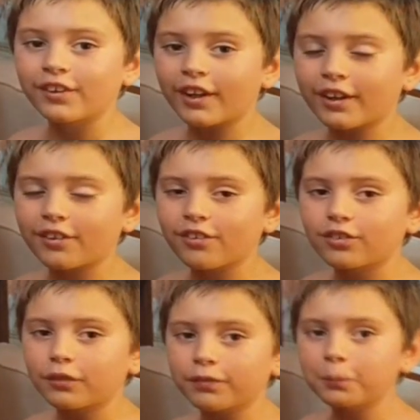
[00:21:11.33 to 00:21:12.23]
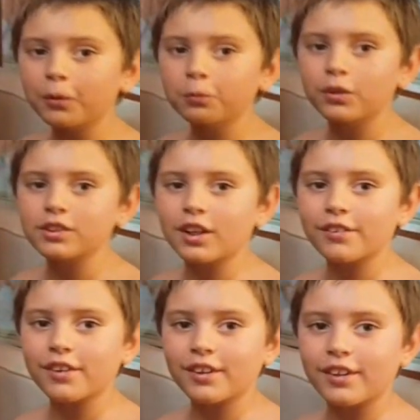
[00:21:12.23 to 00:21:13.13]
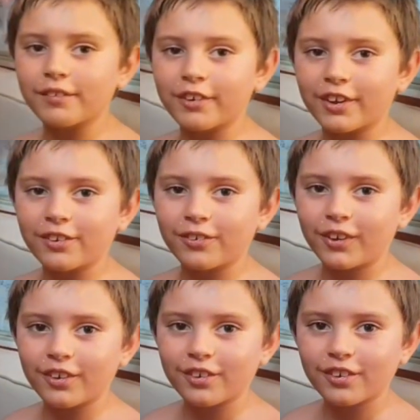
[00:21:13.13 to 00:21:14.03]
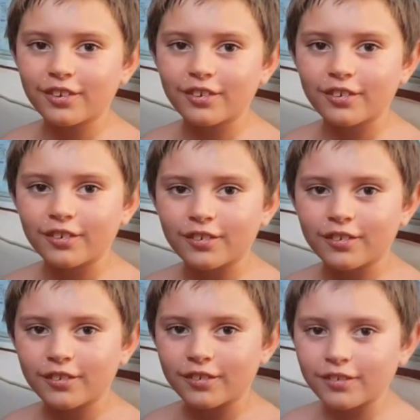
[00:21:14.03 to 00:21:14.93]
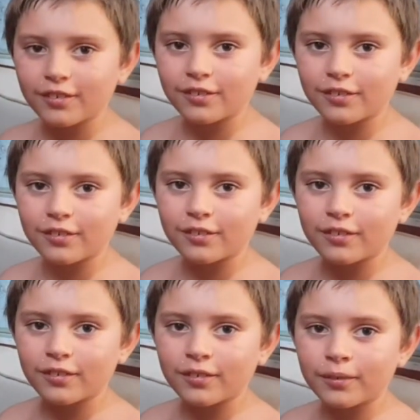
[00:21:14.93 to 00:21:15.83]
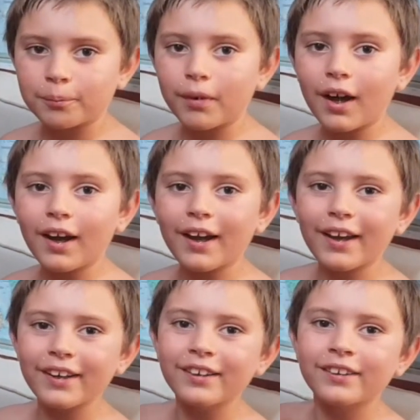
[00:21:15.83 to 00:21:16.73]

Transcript: taking stuff from our wish list and giving it to us. Caleb, next cookie. Bye.